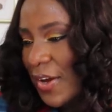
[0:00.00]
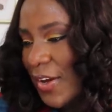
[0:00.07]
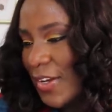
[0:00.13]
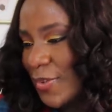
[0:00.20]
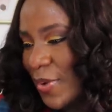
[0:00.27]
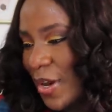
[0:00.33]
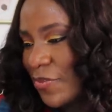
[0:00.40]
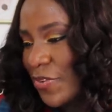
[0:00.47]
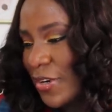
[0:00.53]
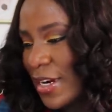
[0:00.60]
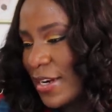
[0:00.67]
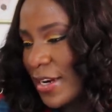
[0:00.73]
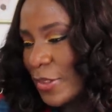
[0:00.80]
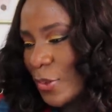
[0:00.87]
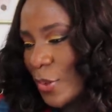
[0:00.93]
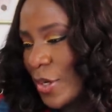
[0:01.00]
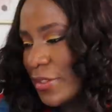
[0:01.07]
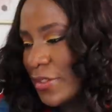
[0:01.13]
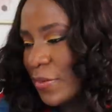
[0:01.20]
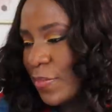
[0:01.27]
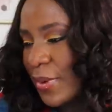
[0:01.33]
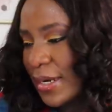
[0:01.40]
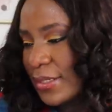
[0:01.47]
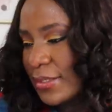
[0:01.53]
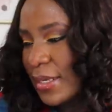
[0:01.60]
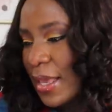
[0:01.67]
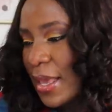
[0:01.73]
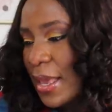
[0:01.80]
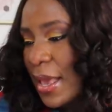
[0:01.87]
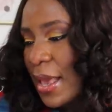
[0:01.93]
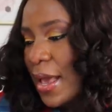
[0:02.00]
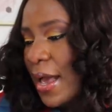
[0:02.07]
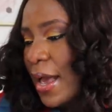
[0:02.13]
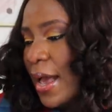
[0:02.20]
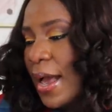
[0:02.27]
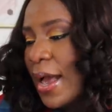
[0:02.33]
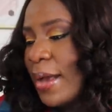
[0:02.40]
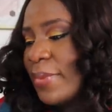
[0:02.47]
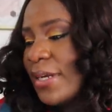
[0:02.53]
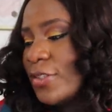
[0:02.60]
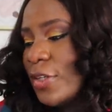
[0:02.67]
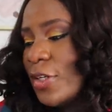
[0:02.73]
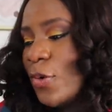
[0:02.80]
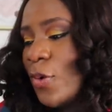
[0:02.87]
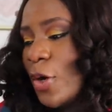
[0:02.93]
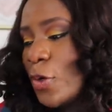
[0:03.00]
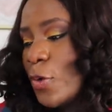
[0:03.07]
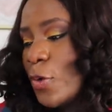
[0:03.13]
Husband freaking out with all the bags. Am I the only